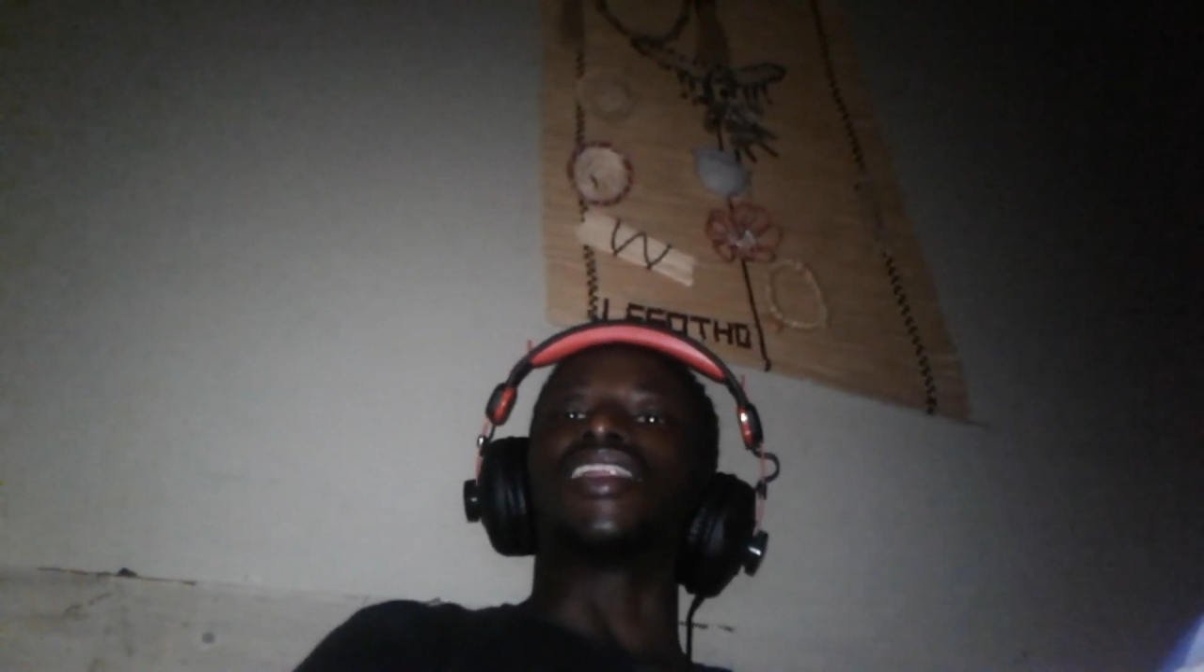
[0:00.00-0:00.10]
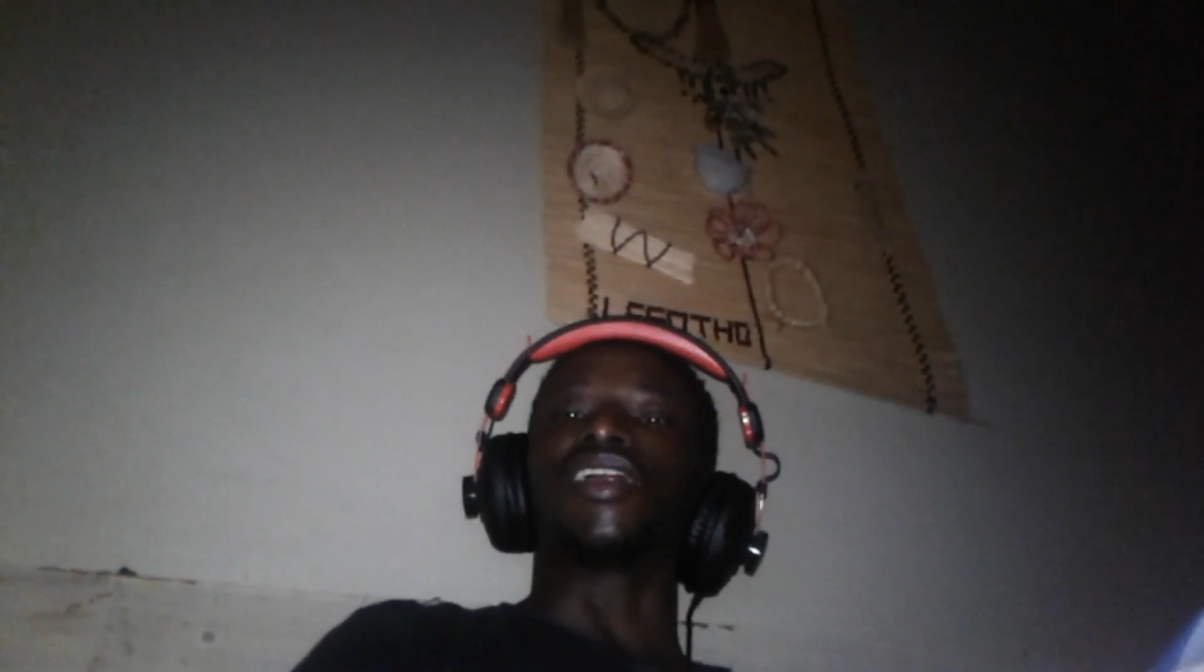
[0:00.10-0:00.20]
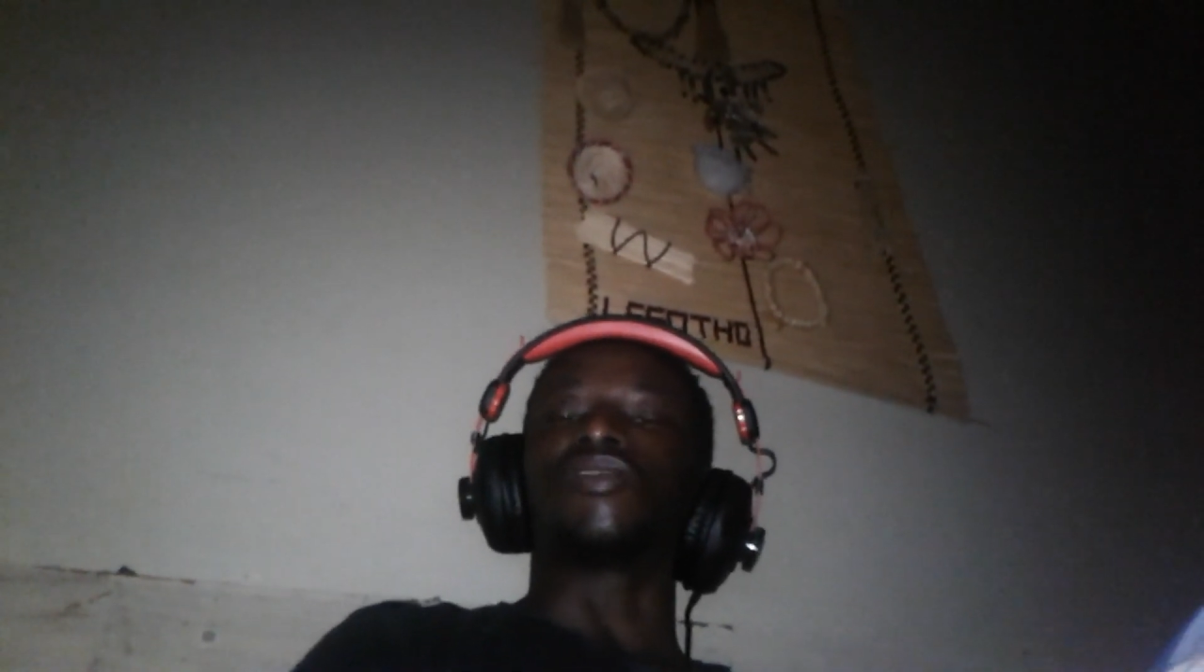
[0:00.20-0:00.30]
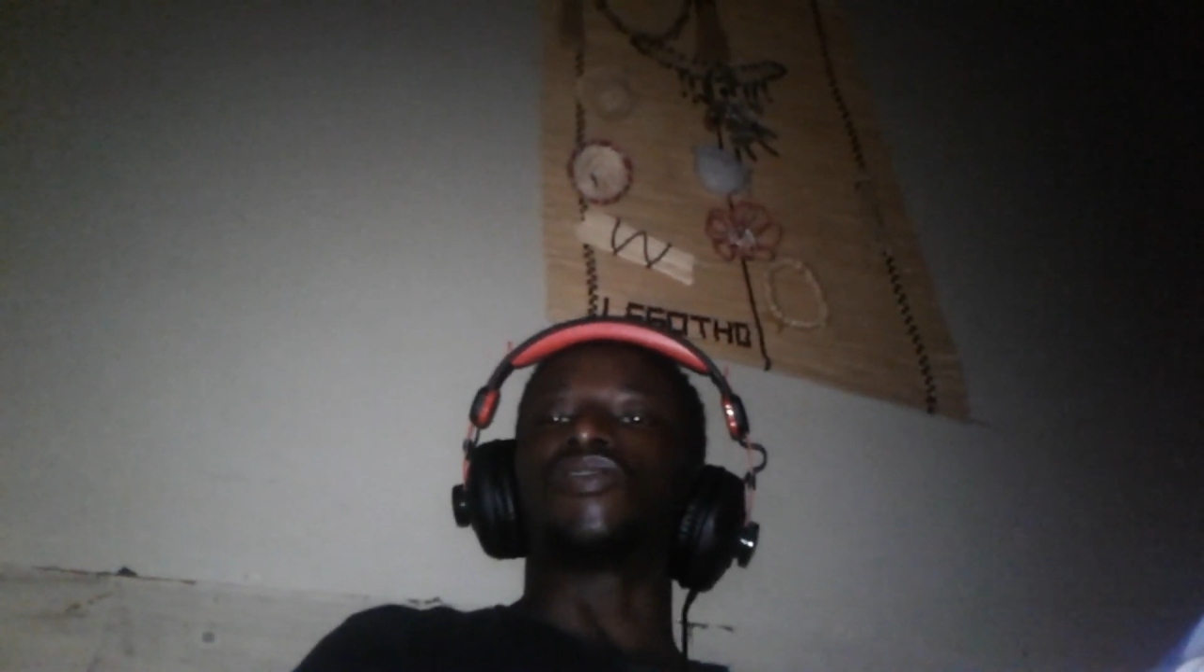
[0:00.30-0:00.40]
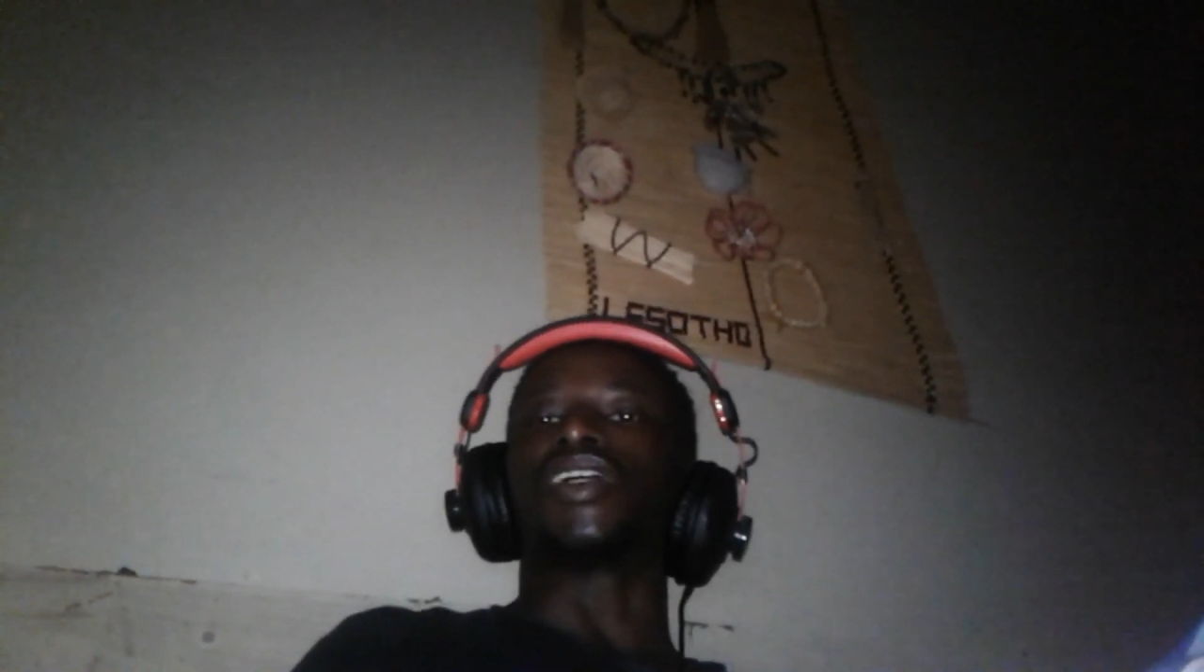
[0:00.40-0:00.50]
a,
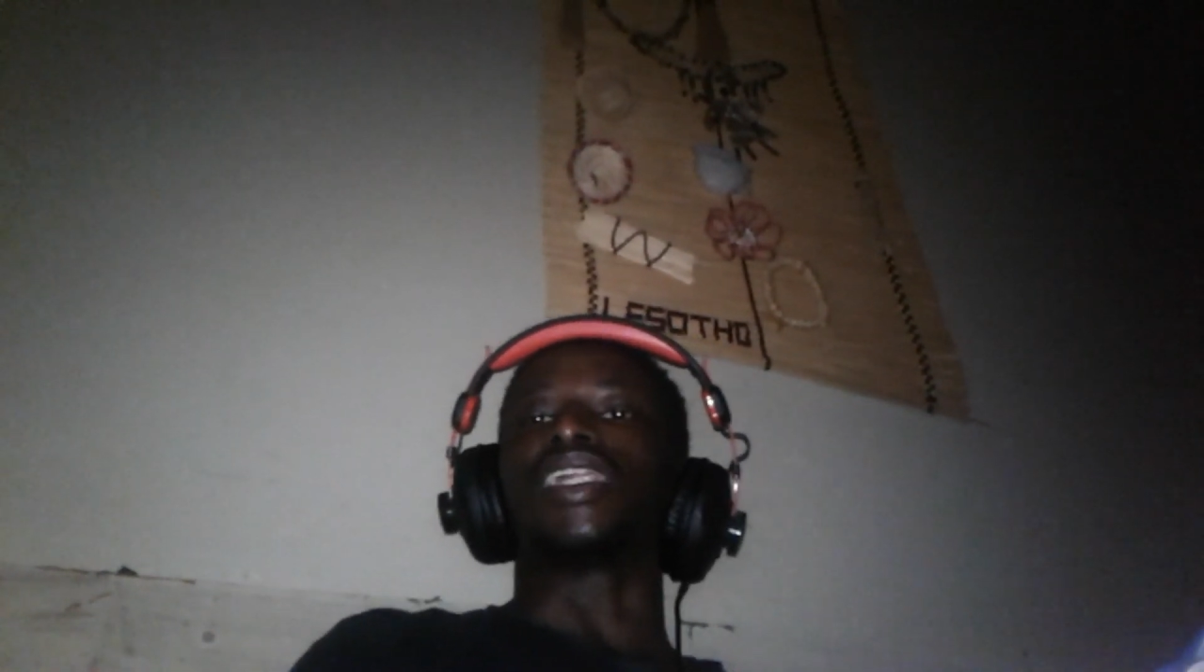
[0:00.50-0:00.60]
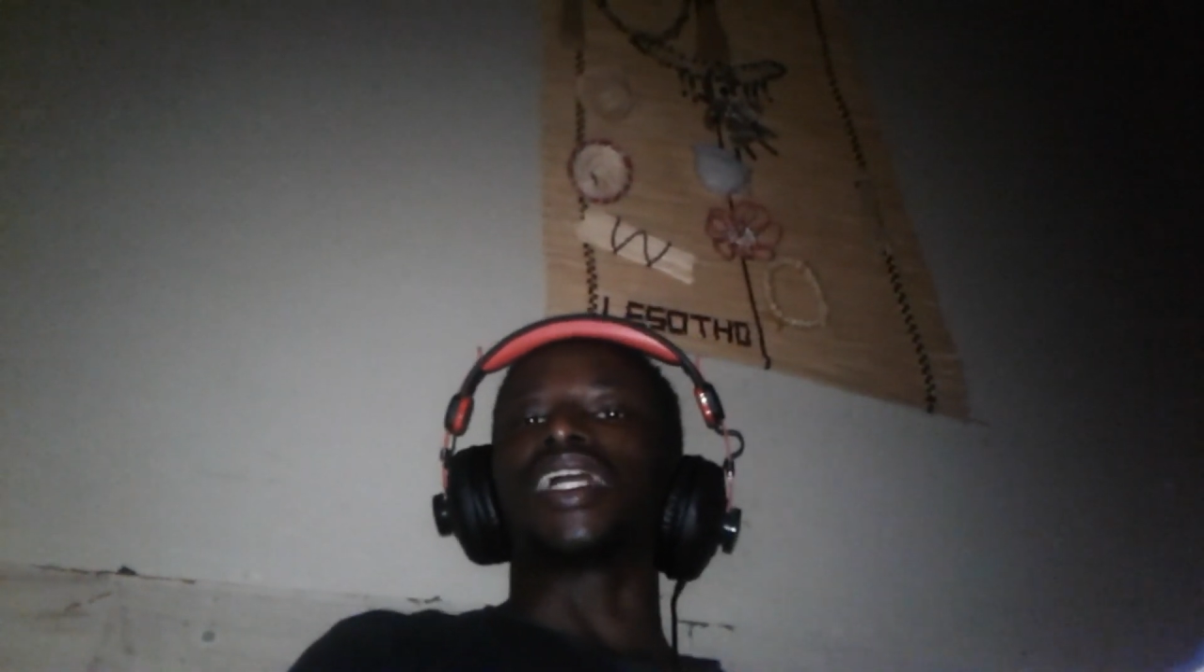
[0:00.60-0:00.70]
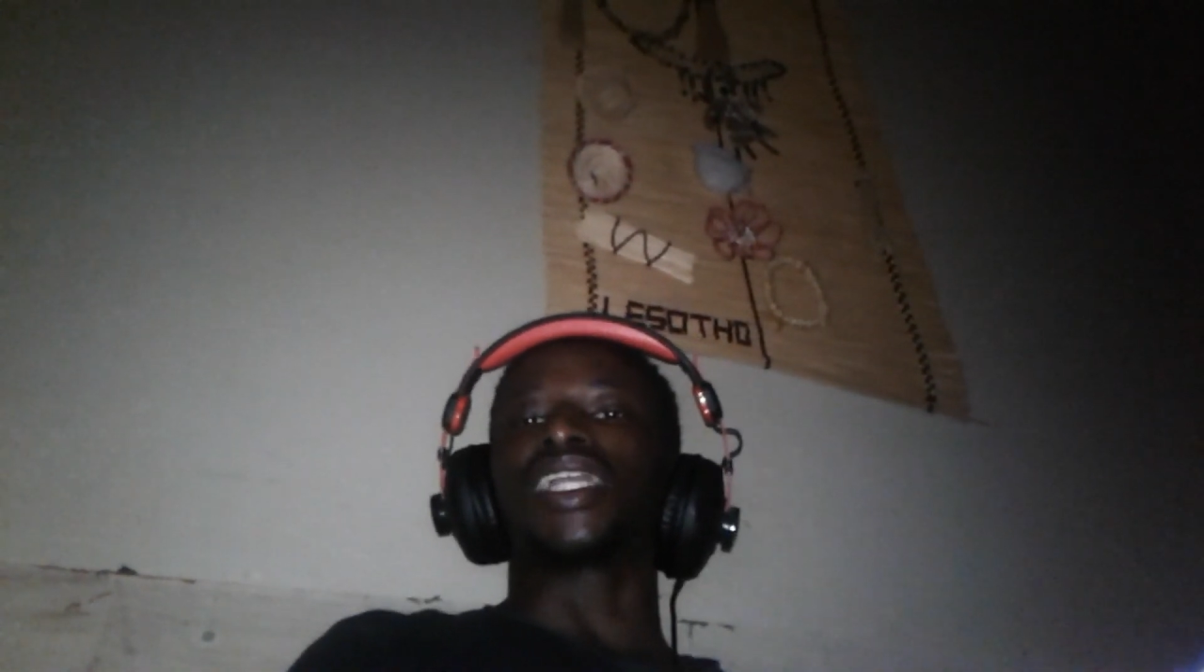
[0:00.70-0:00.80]
lot of fun.